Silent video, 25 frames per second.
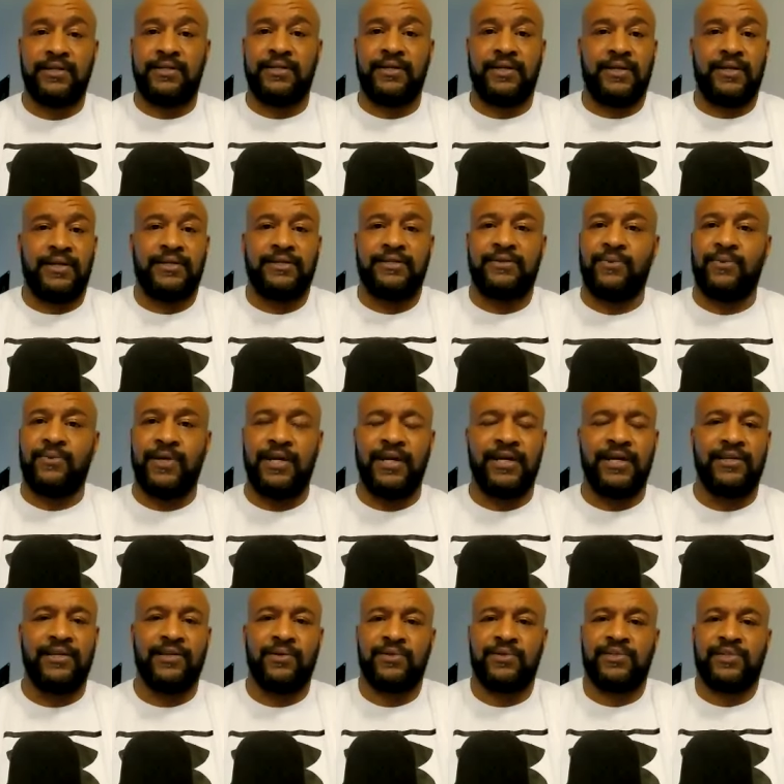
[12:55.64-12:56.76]
kids, we ain't
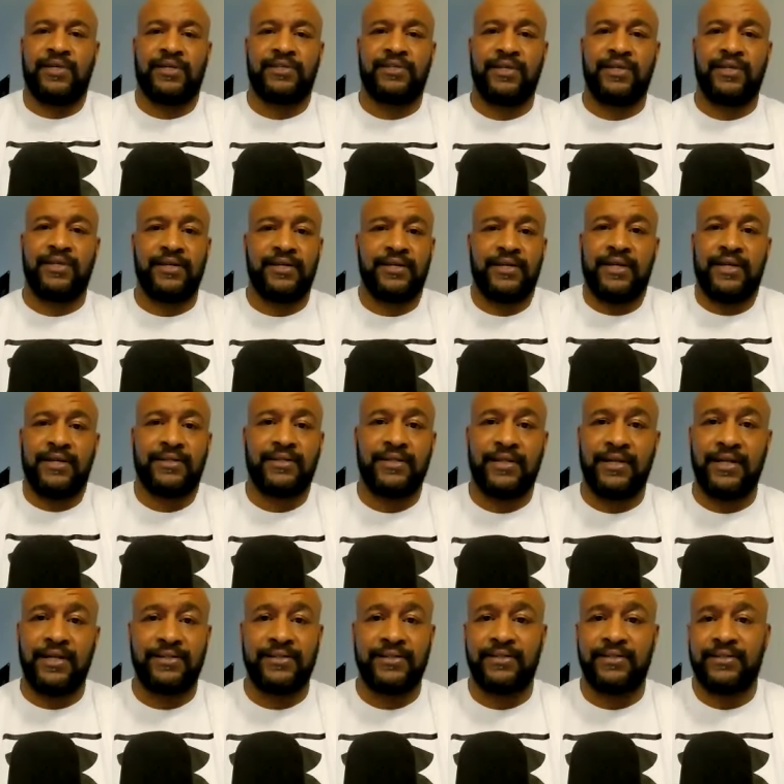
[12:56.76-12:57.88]
getting no sex ed
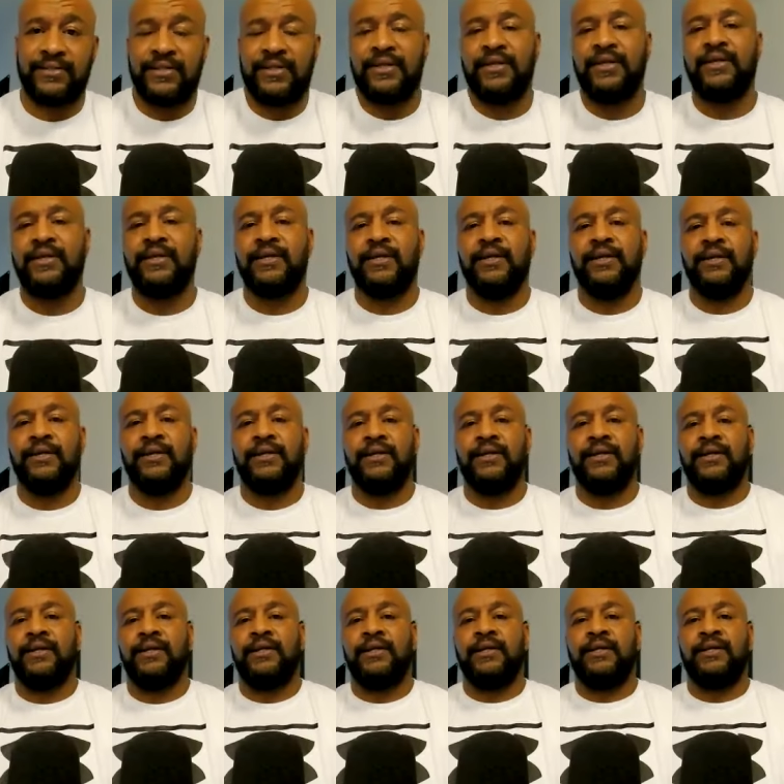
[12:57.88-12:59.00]
classes.
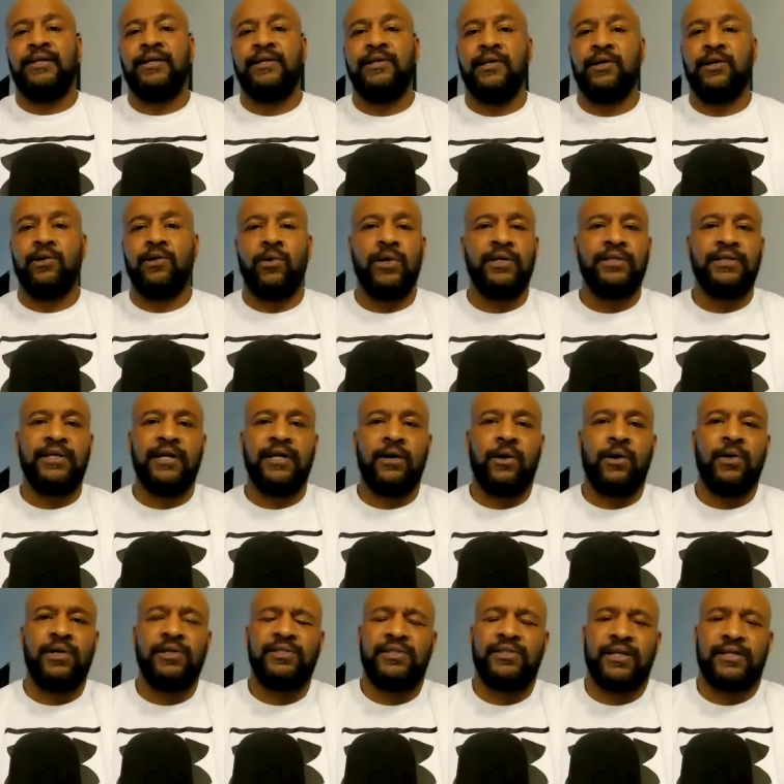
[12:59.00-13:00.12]
And the only the
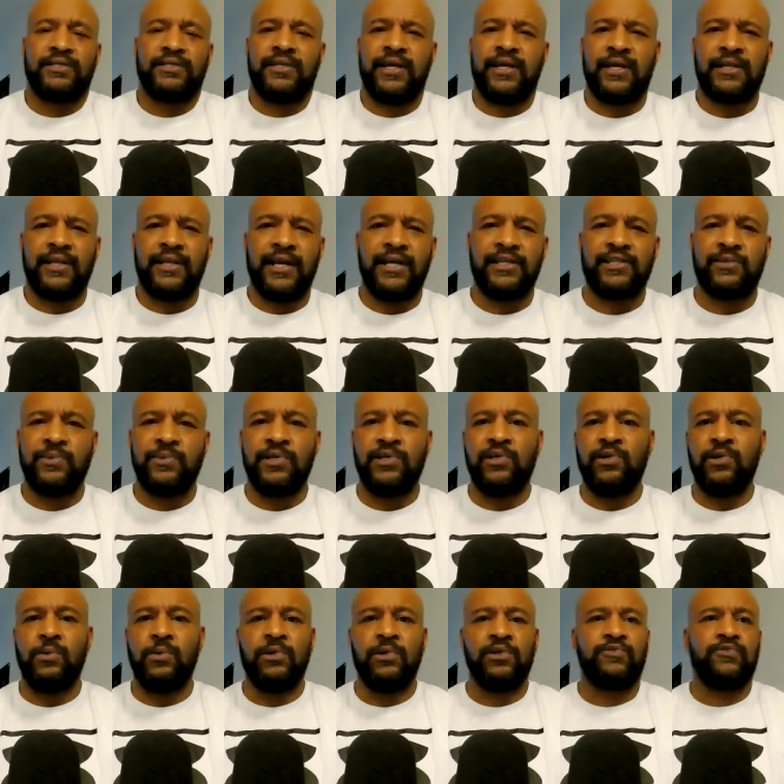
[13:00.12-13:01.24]
only sex ed class we
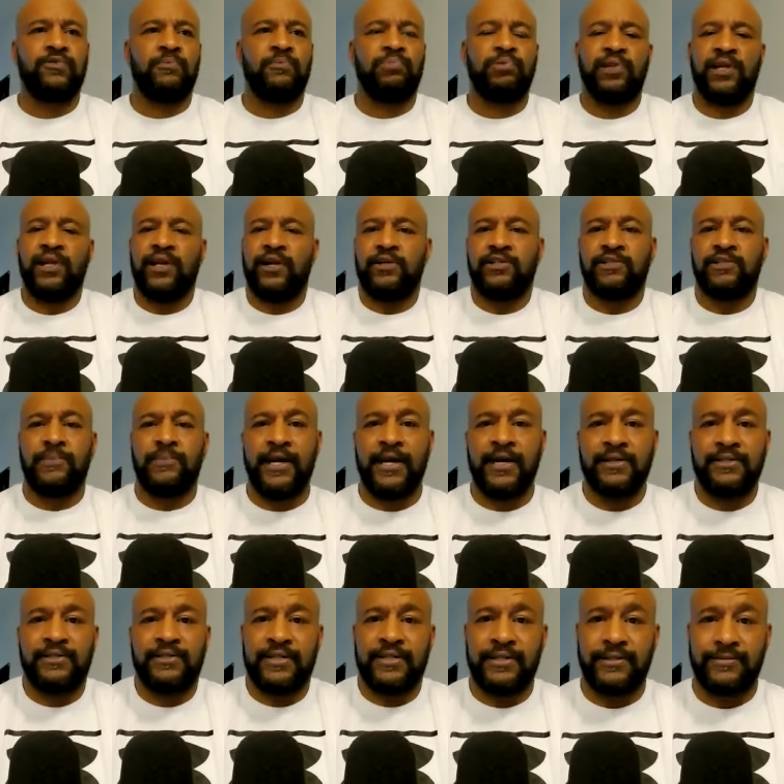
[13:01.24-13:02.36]
knew was from Players
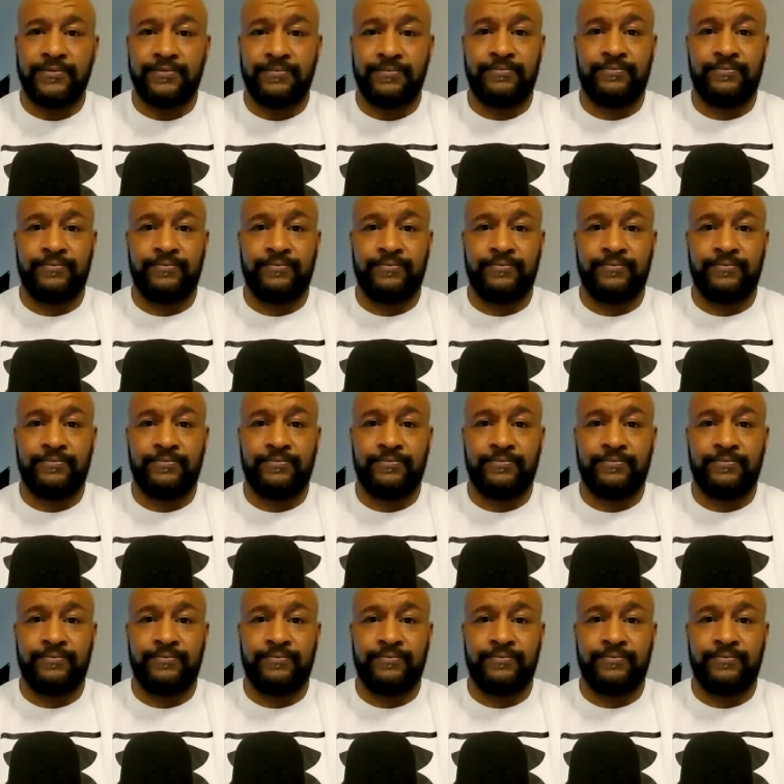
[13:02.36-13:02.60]
magazine,